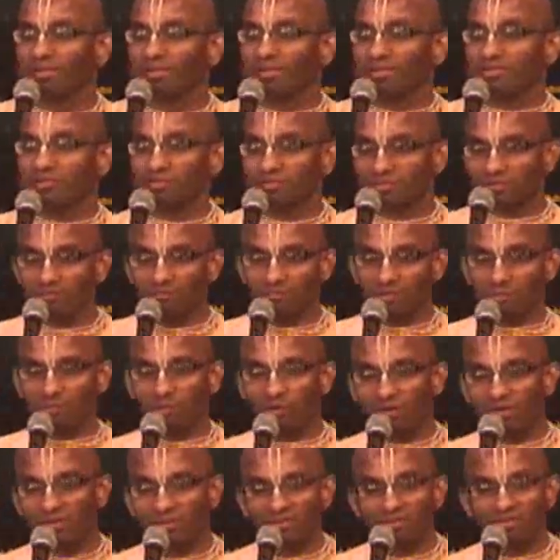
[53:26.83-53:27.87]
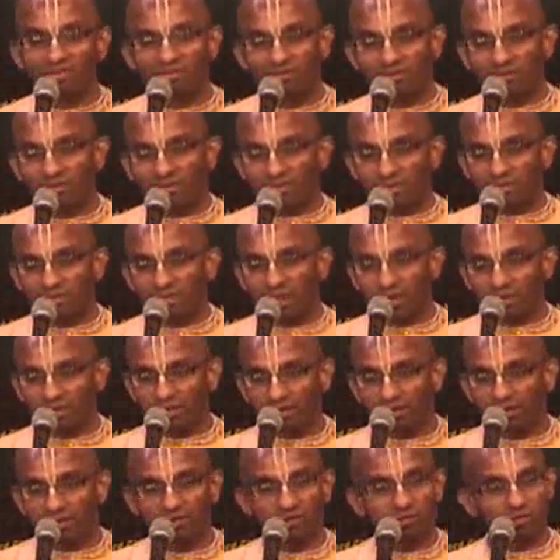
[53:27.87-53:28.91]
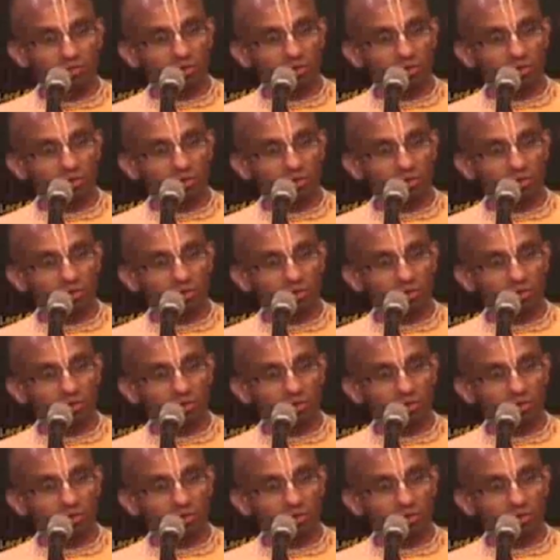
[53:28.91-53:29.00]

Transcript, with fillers: So the simple point is that it is